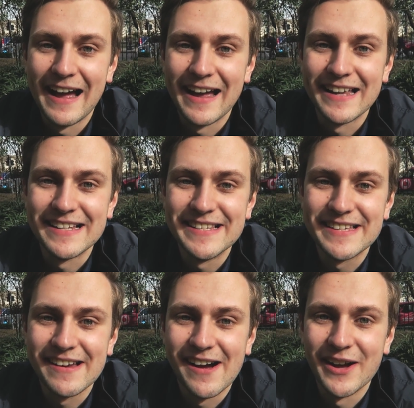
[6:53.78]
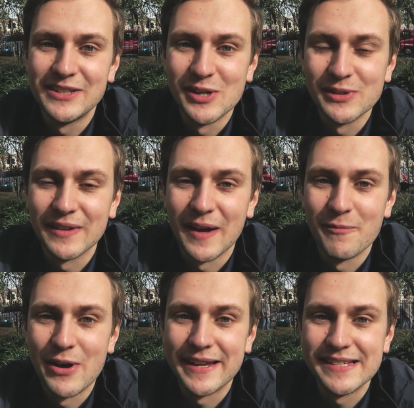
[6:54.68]
and I don't think
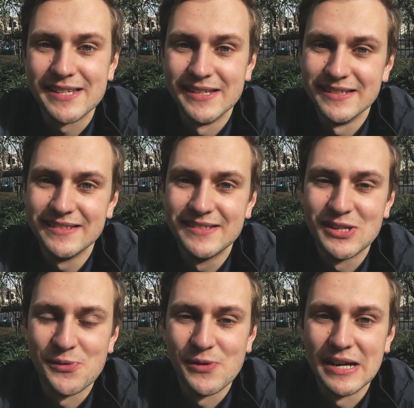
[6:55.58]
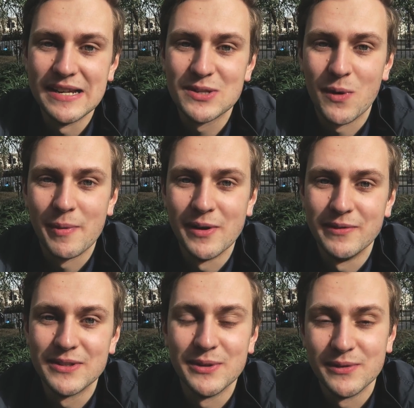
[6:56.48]
I'm ready to really swap
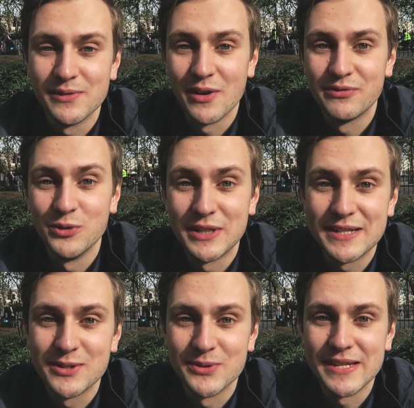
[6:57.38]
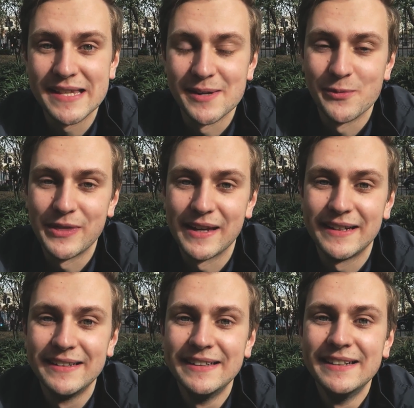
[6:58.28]
over to a full digital setup with
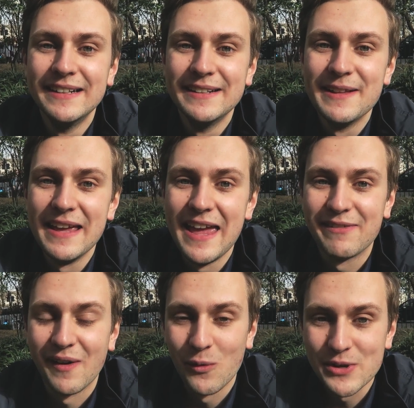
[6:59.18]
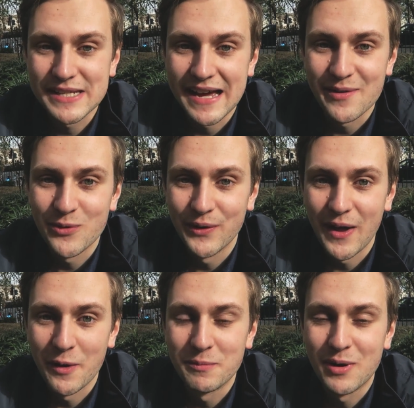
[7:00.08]
that. If I was to have one,
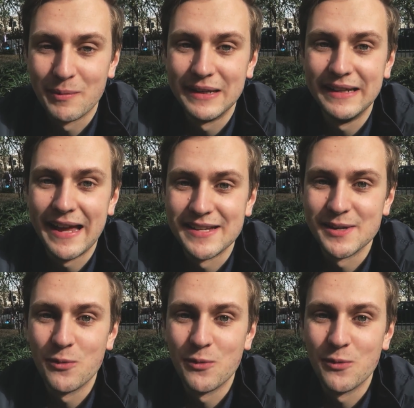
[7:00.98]
I would probably end